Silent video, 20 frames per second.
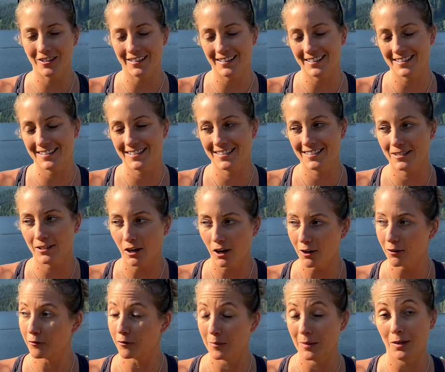that it's
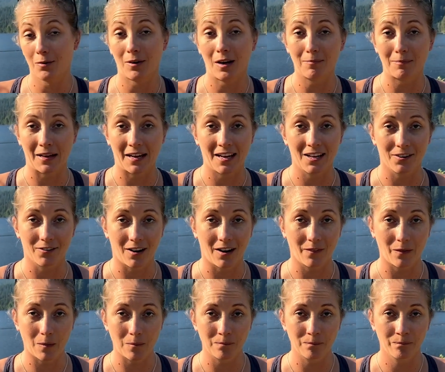hard for me to wrap my head
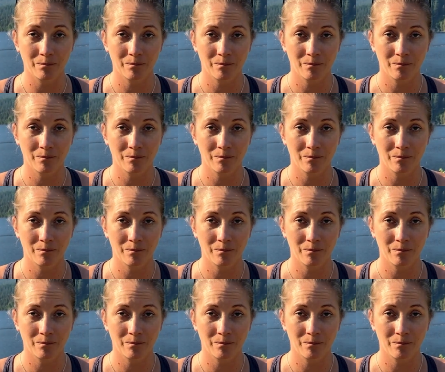around them.